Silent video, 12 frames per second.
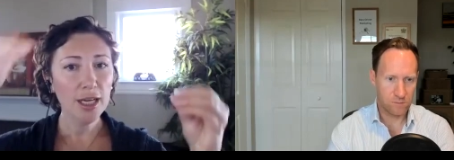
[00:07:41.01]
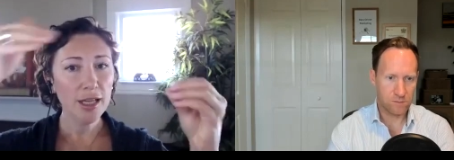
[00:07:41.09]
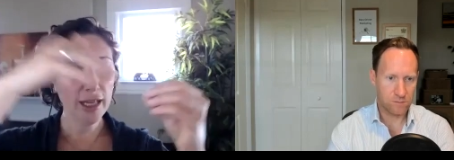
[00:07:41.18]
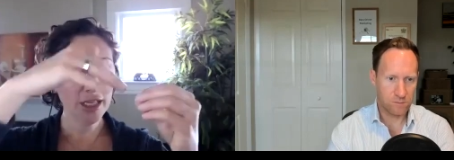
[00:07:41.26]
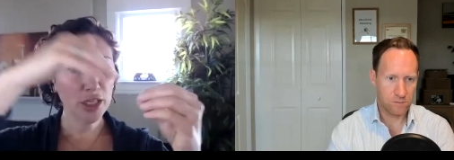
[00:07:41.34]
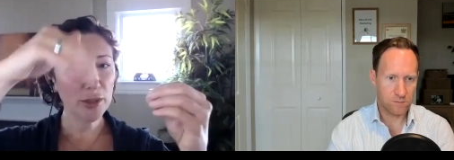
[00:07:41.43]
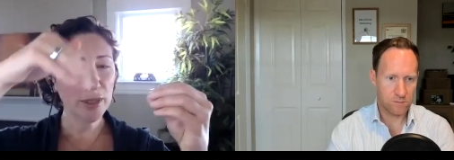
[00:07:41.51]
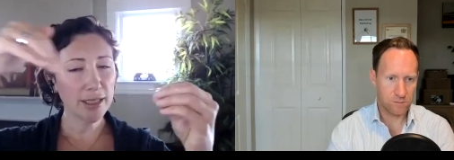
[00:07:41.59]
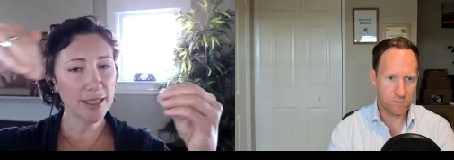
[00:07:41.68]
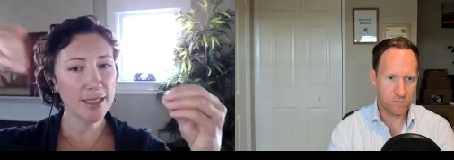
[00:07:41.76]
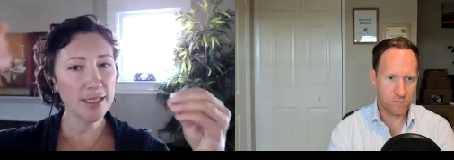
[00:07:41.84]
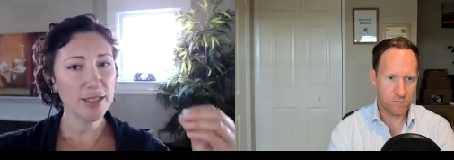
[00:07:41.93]
Speaker 1: then you create
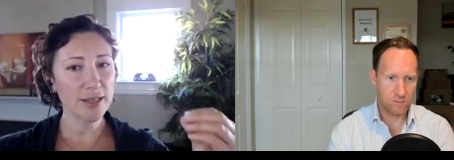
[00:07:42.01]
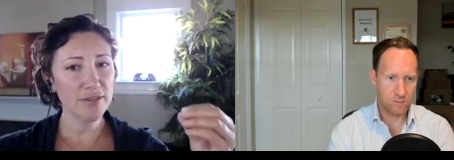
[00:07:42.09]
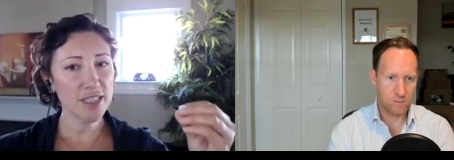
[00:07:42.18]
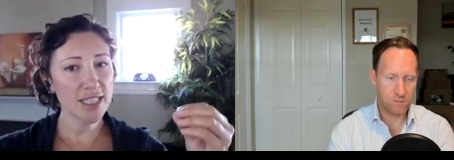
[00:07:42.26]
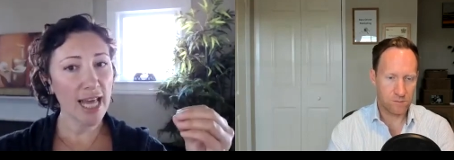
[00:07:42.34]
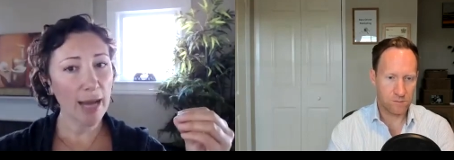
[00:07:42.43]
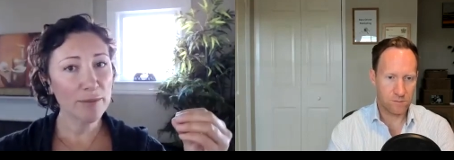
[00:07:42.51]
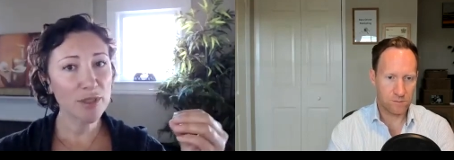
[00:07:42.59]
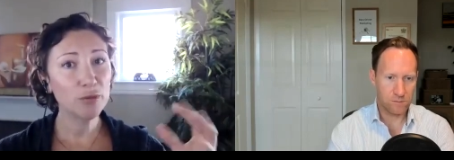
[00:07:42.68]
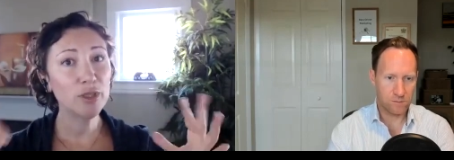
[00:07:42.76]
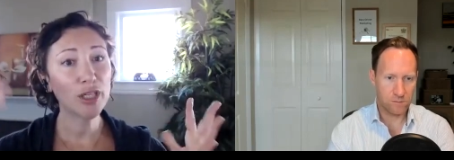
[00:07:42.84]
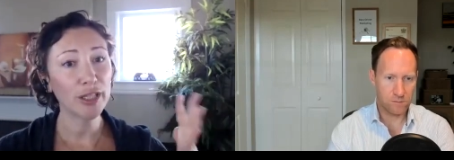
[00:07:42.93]
the series of steps
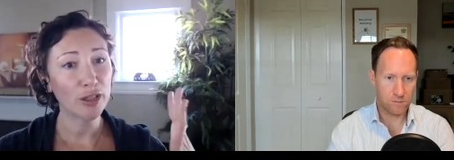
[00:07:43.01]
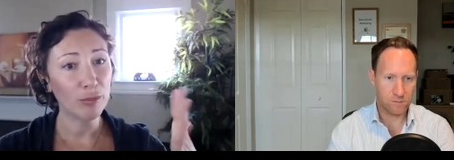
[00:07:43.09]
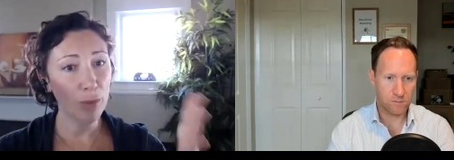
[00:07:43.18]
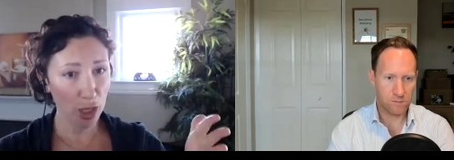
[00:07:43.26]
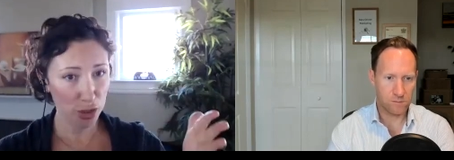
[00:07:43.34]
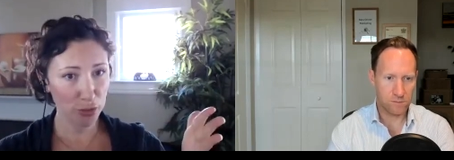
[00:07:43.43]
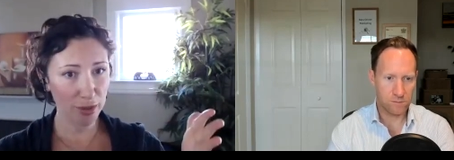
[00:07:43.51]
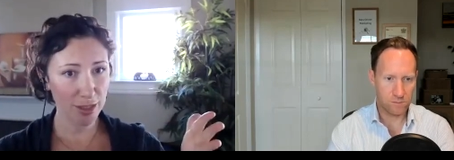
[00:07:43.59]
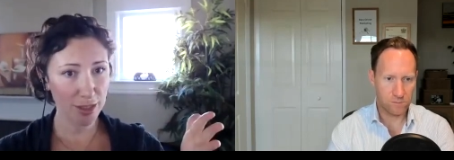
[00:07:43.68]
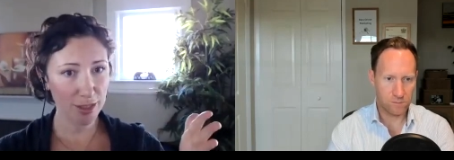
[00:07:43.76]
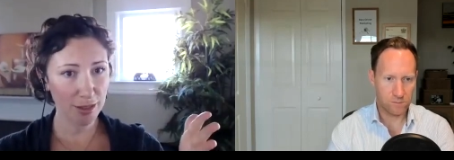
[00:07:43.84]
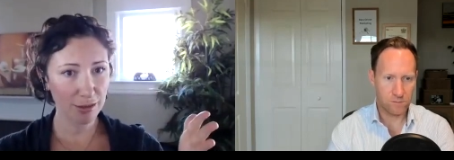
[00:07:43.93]
which are your
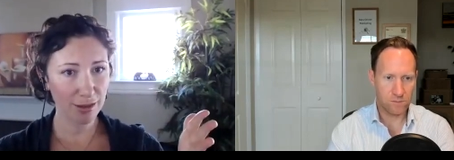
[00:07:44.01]
modules